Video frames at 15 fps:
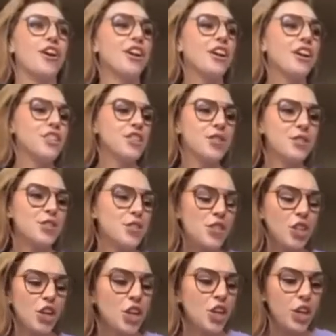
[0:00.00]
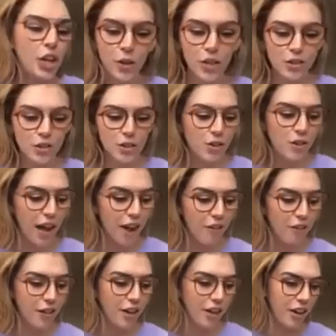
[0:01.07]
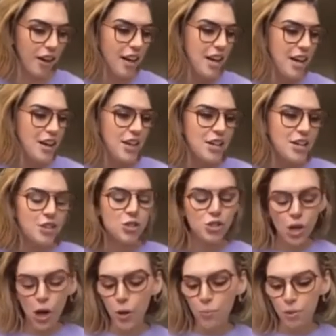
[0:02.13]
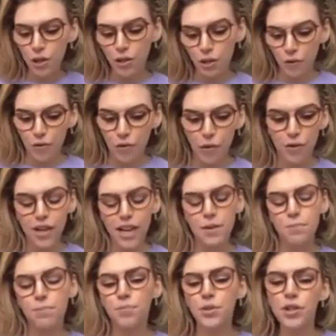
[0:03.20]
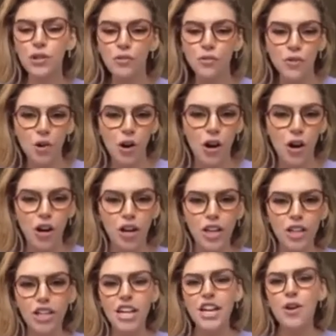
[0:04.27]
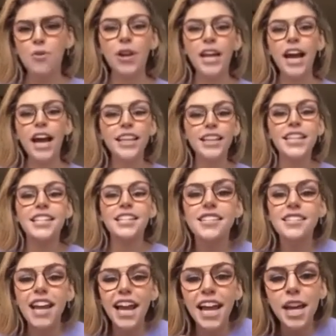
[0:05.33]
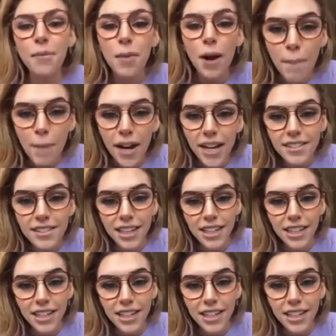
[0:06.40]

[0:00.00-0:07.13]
She was just the cutest girl ever. So beautiful, had a beautiful heart. We had the same mindset as